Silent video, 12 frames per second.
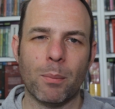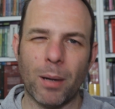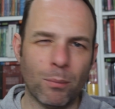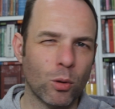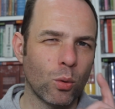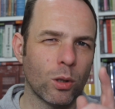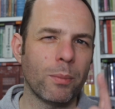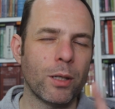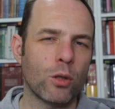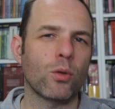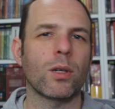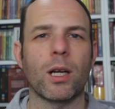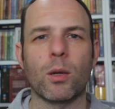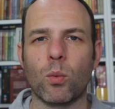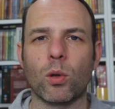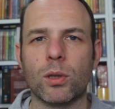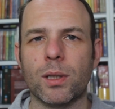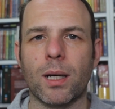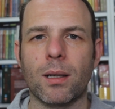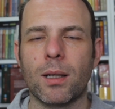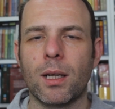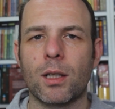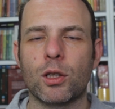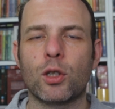But I'm going to make sure I watch that
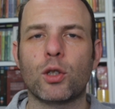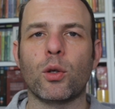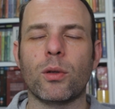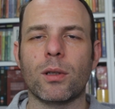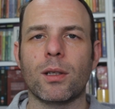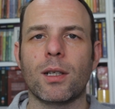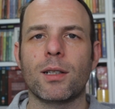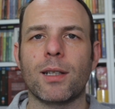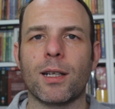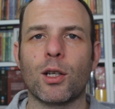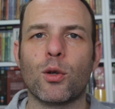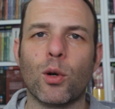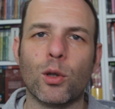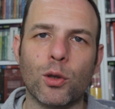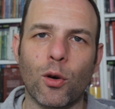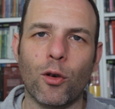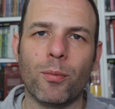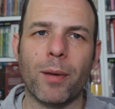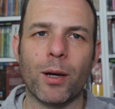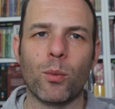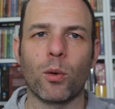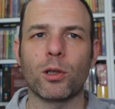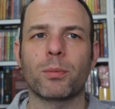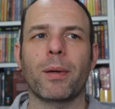soon and cross it off my
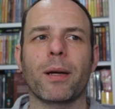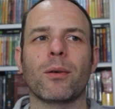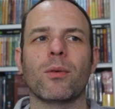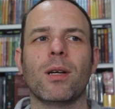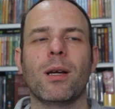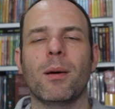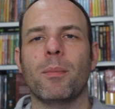watch pile.